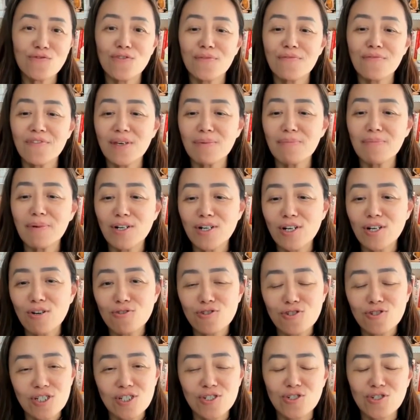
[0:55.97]
for female
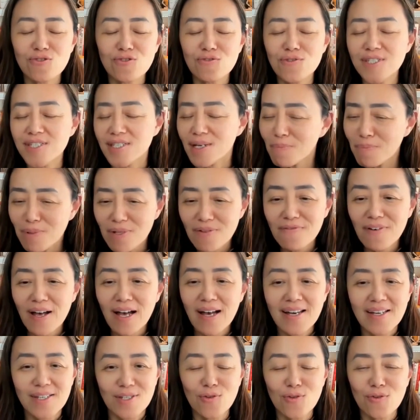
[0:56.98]
coaches to
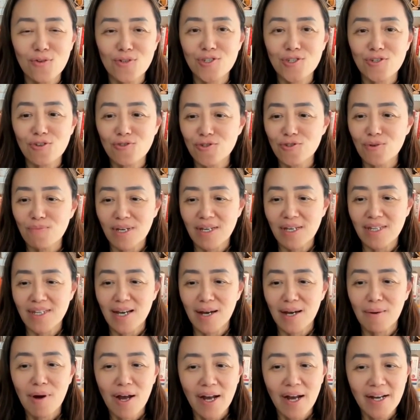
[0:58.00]
simplify your social
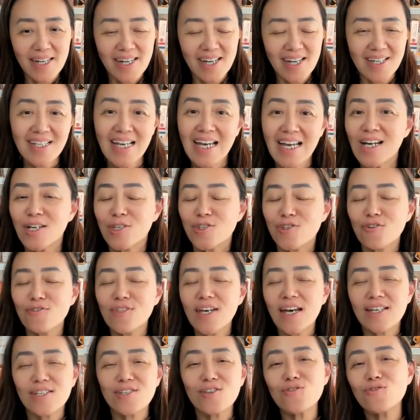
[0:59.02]
media marketing so
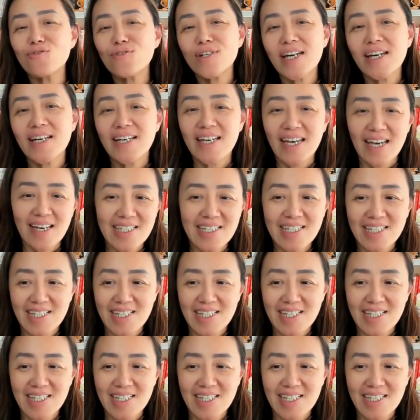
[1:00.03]
that you can get